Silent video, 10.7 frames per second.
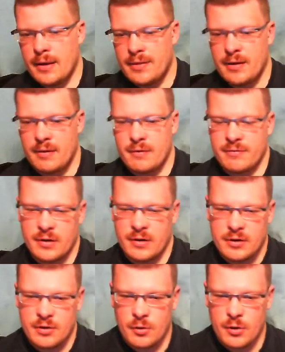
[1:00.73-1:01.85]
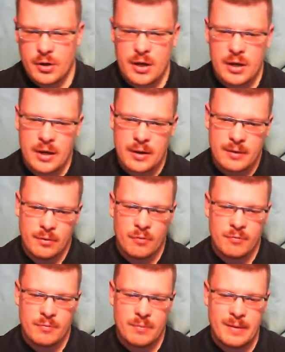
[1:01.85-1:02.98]
I think our friend Courtney and hope
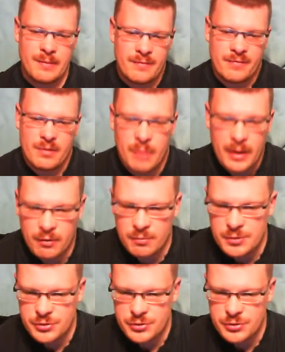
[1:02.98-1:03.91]
maybe my friend Mike will be